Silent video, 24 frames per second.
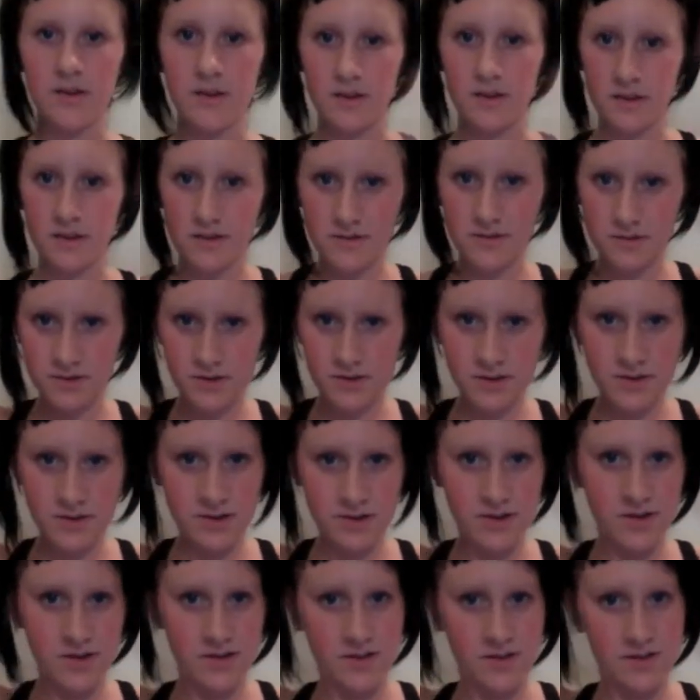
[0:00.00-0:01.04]
And
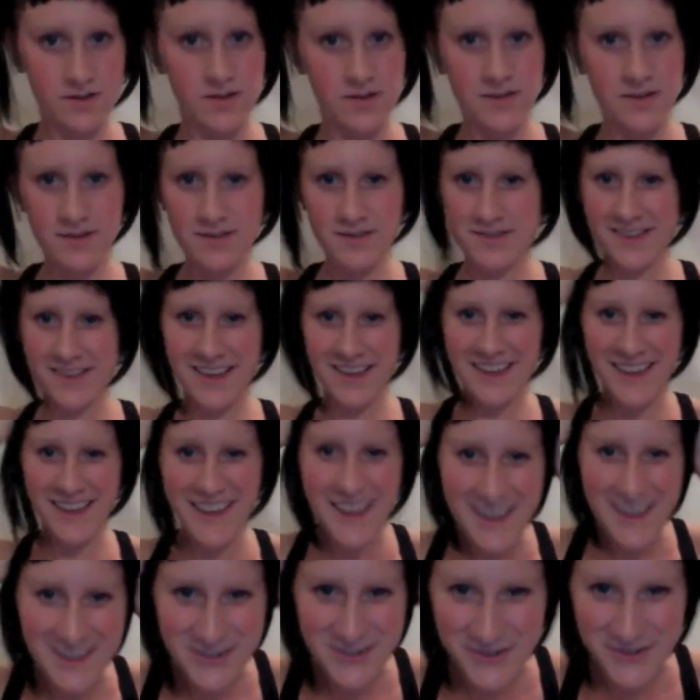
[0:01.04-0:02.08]

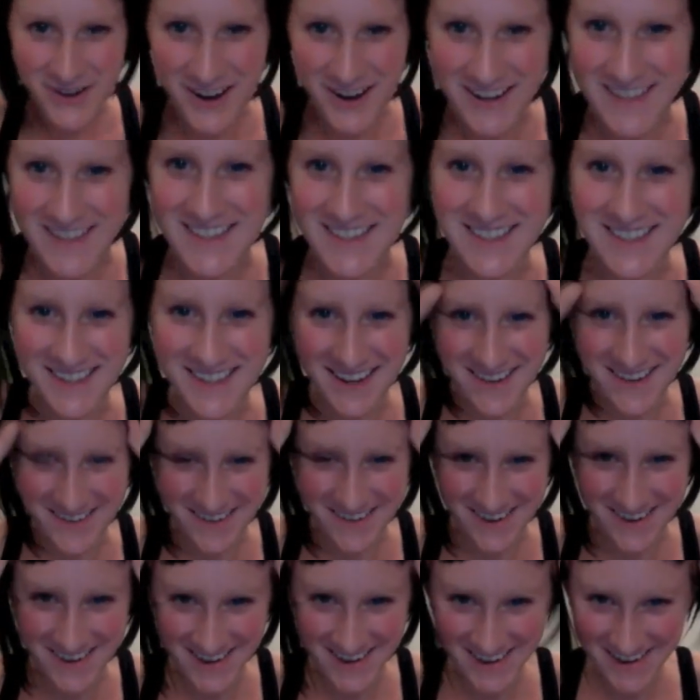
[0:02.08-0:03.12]
try and center
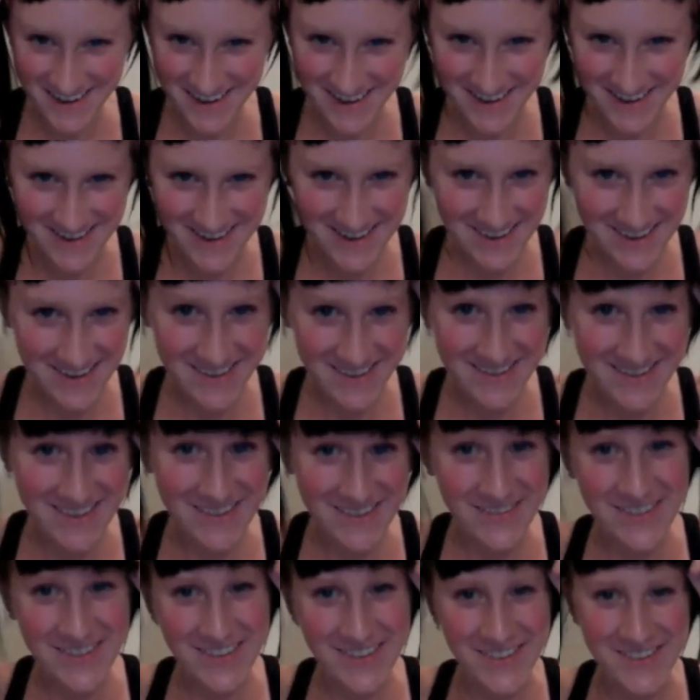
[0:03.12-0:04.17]
it. It's a little
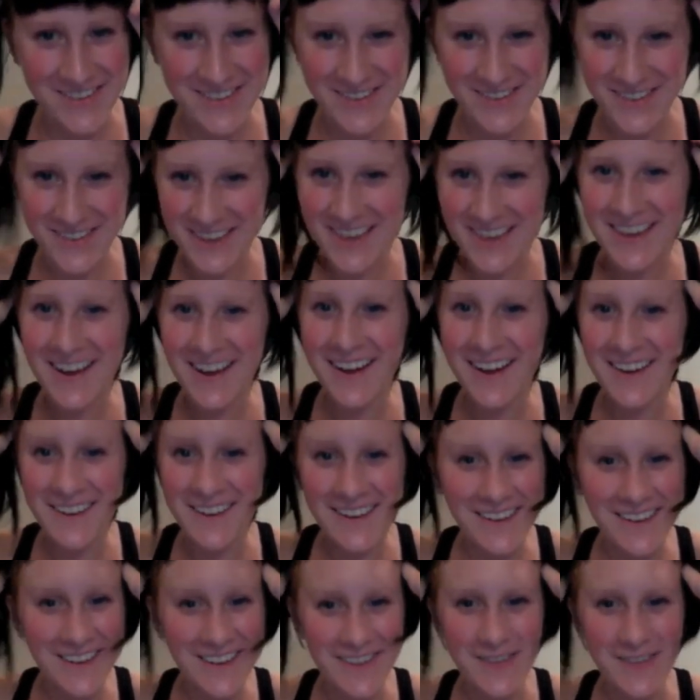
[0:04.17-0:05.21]
difficult doing it on
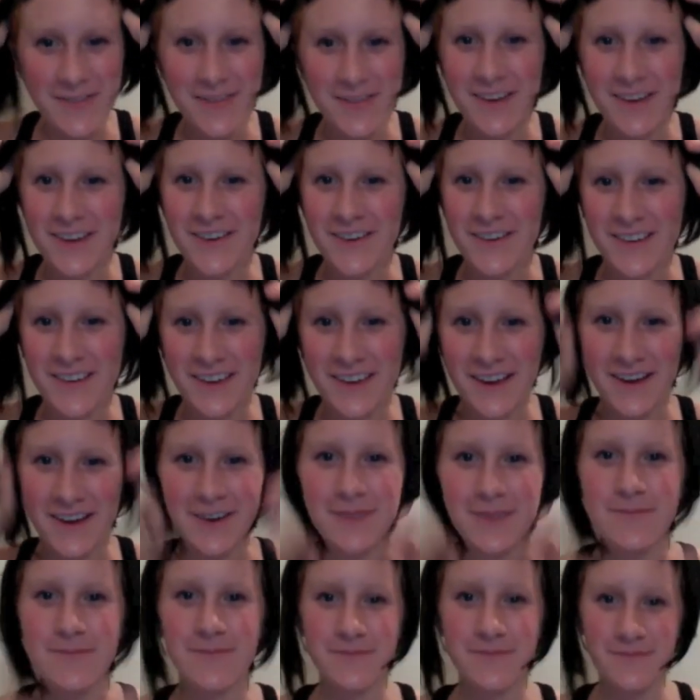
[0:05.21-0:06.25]
a video
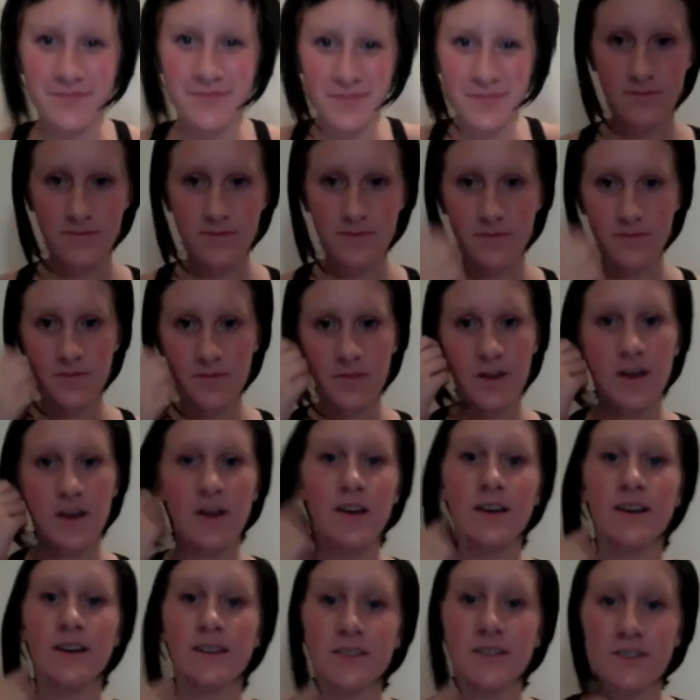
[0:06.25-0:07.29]
cam.
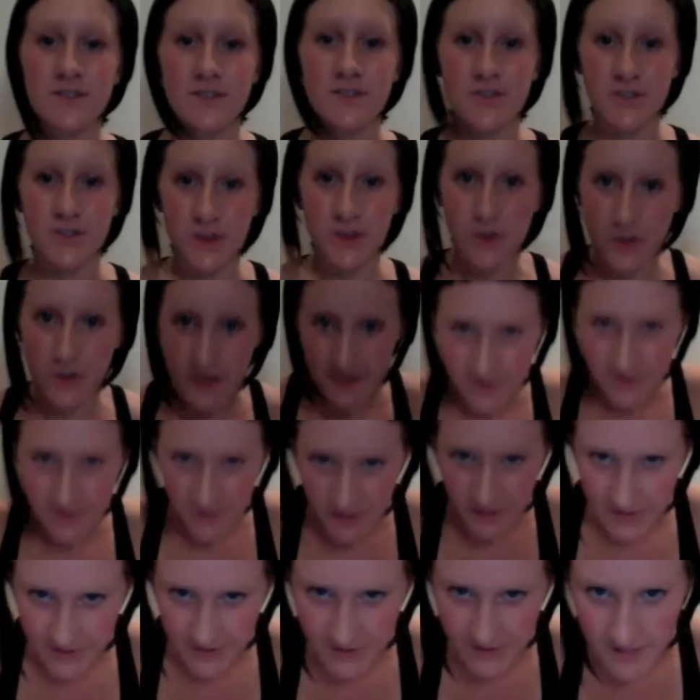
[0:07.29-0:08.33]
So as you
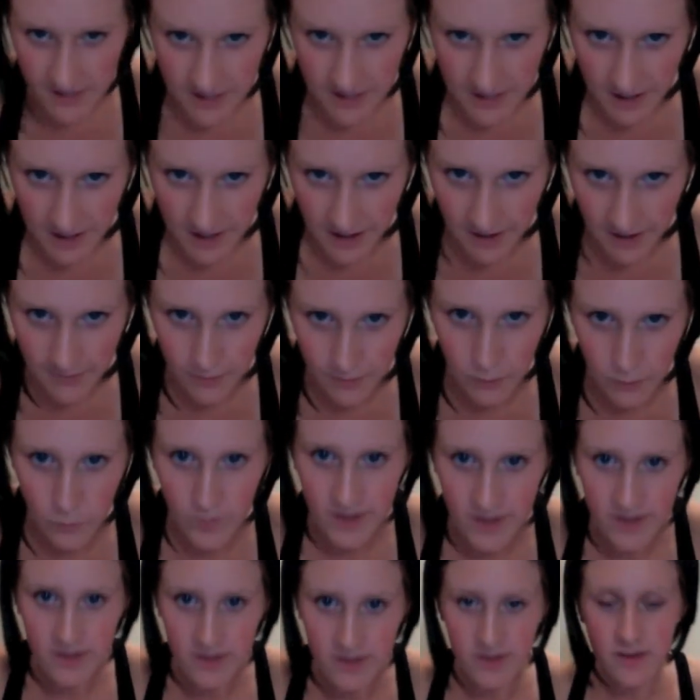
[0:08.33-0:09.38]
can see, I have the
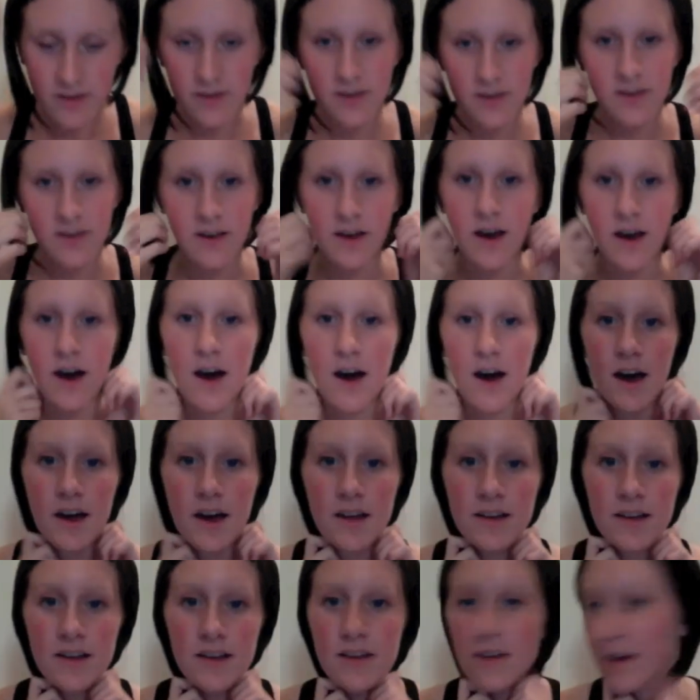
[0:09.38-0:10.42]
wig
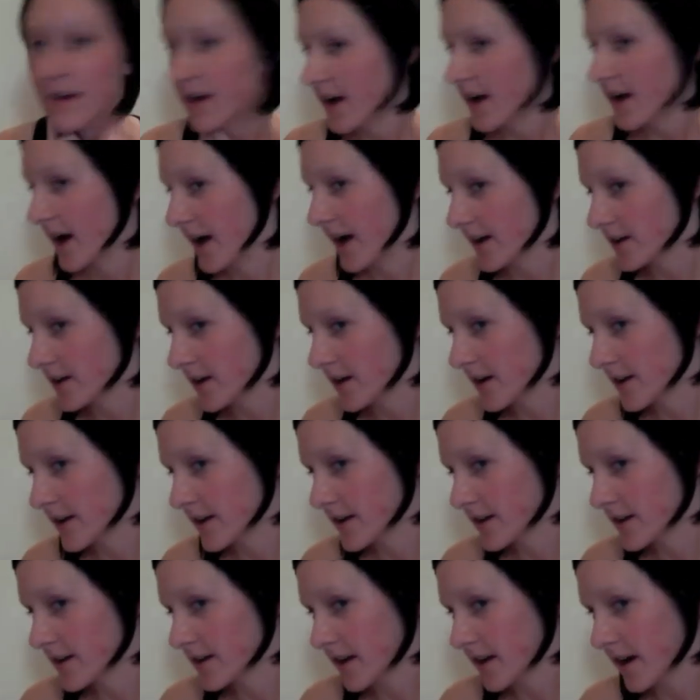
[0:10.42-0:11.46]
on. I cut it
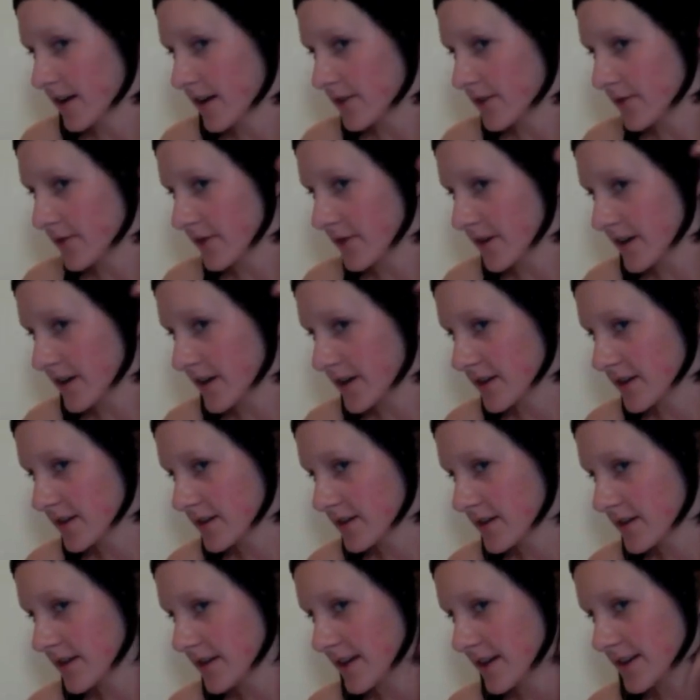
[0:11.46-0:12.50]
kind of like
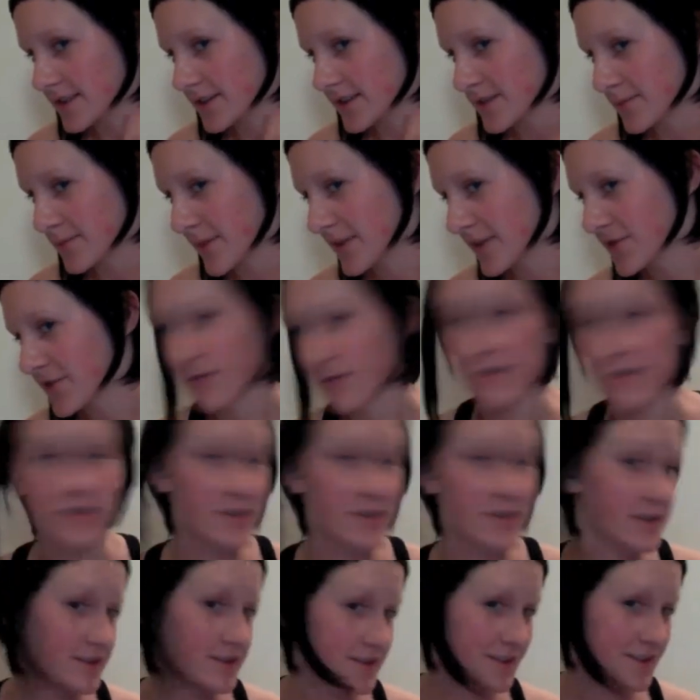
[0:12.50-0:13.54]

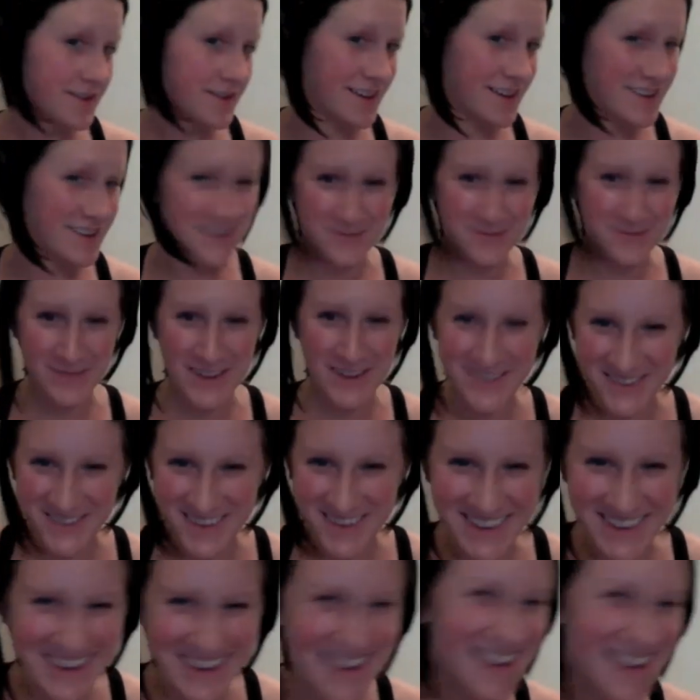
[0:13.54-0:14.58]

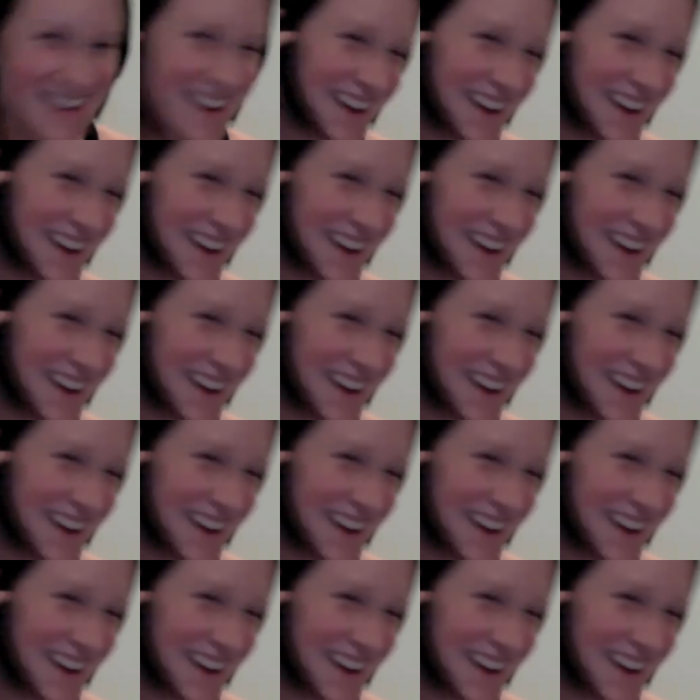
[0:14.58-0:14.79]
asymmetrically.